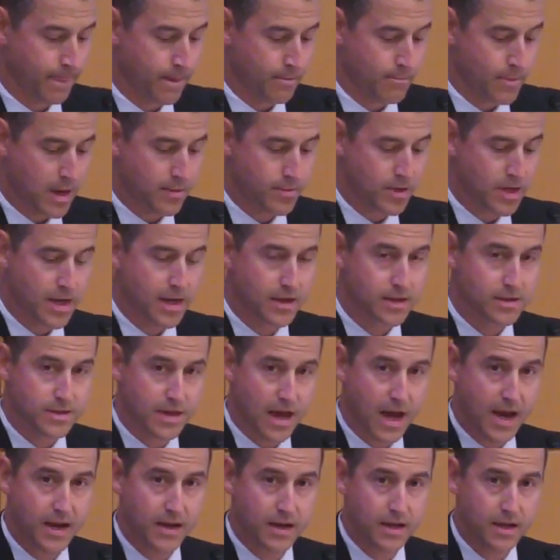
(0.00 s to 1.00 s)
maybe
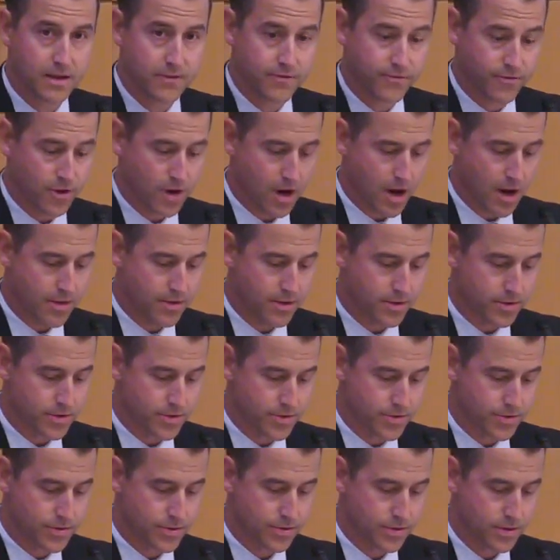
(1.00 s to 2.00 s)
anxiety for
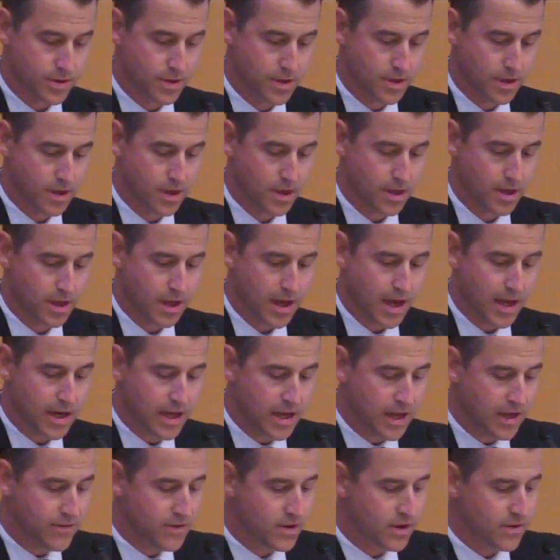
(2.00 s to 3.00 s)
others, and
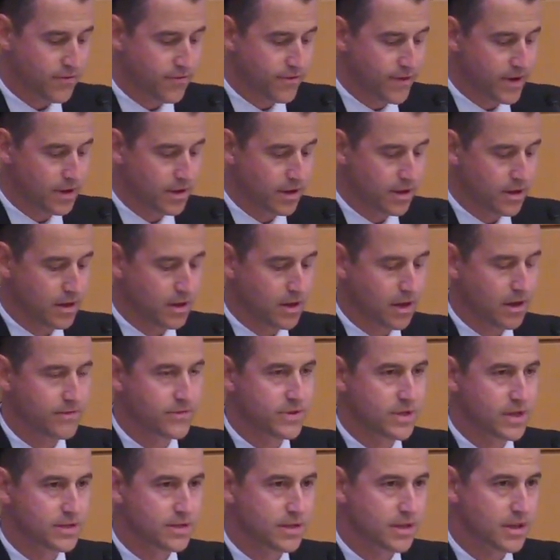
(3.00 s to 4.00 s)
even a feeling of
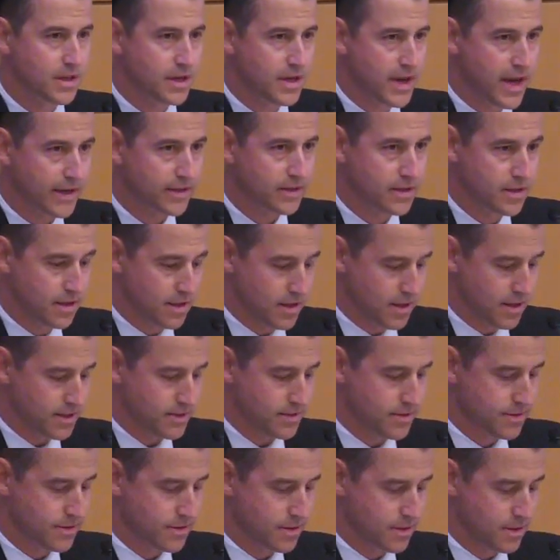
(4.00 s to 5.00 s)

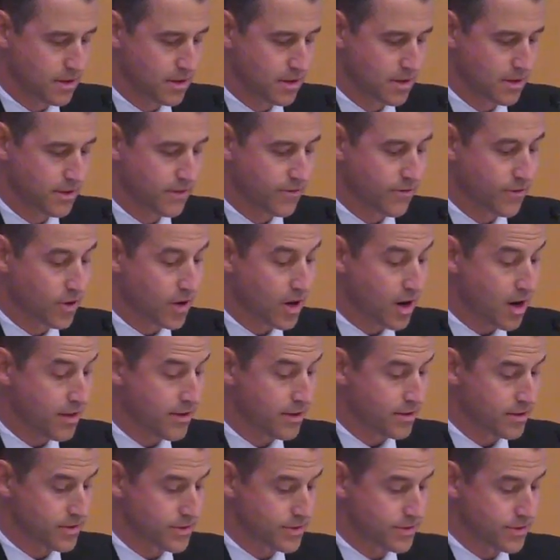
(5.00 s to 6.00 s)
disconnectedness for
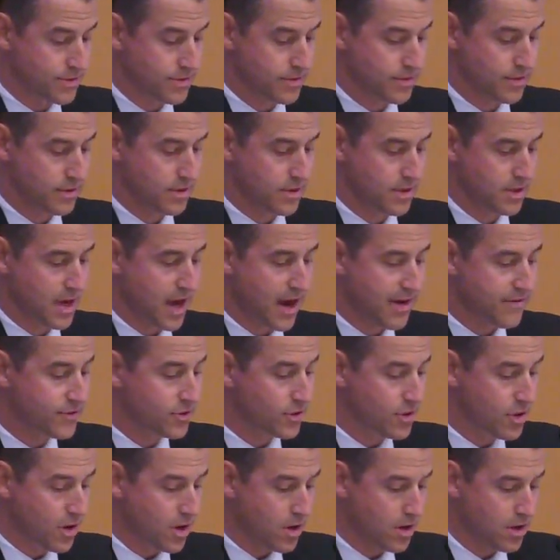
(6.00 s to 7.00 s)
others.
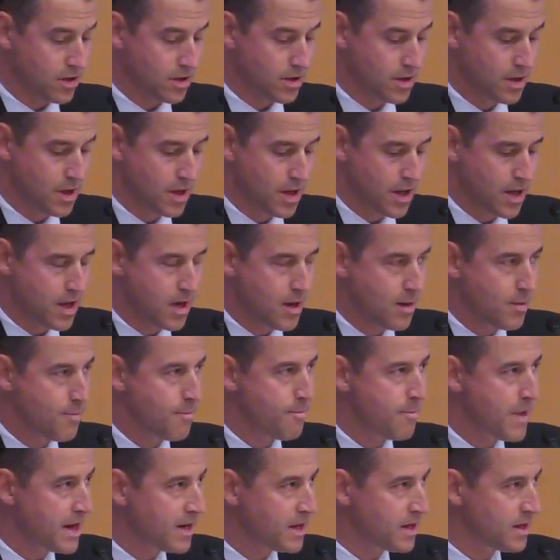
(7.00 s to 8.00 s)
After all,
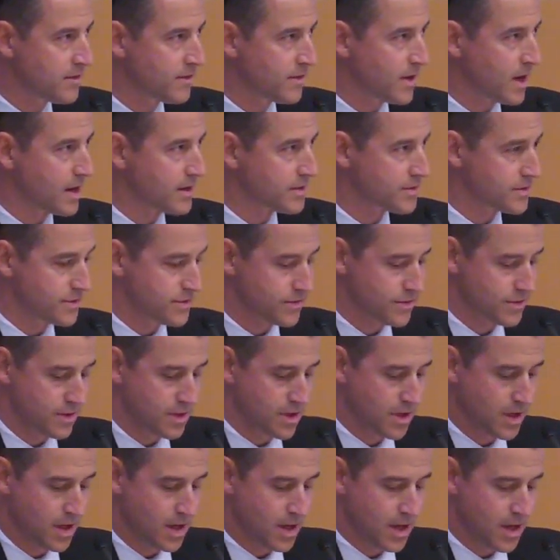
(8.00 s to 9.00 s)
many of us
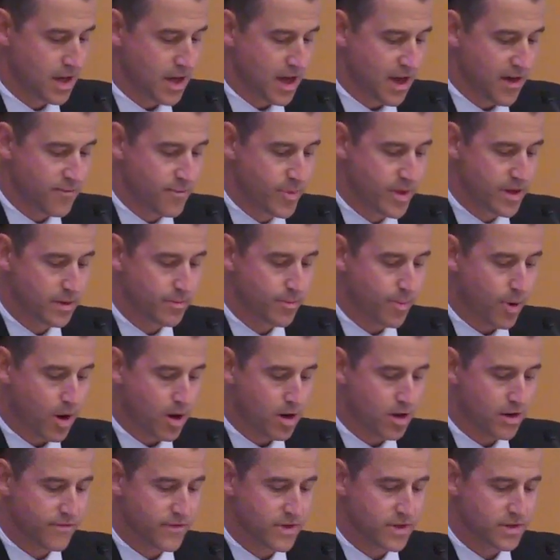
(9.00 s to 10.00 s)
have been a
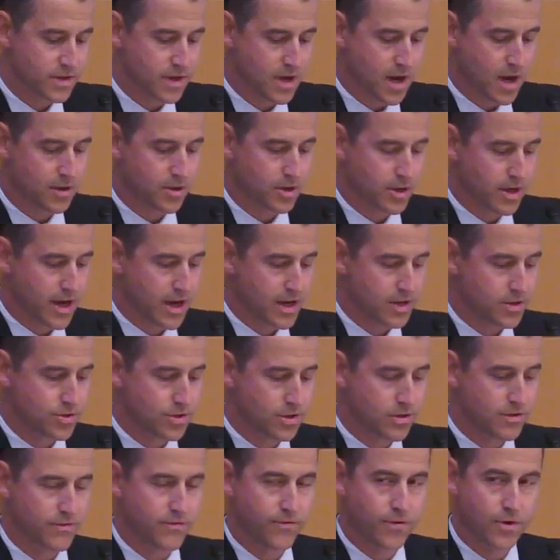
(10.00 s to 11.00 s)
part of this
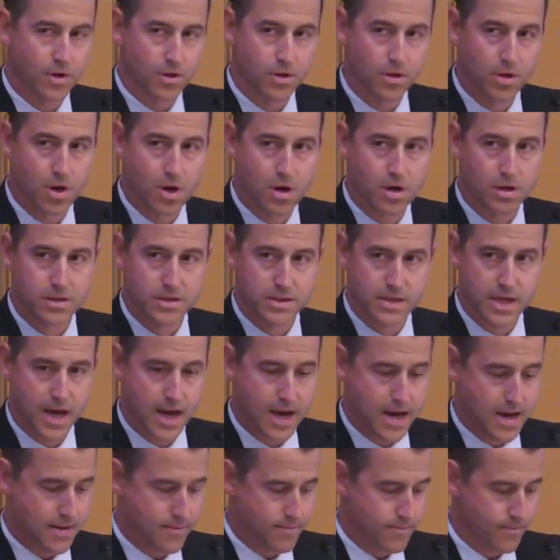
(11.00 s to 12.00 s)
congregation for a long
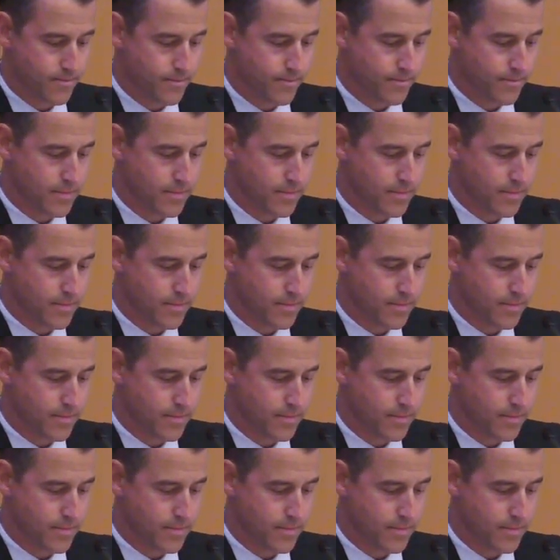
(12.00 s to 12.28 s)
time,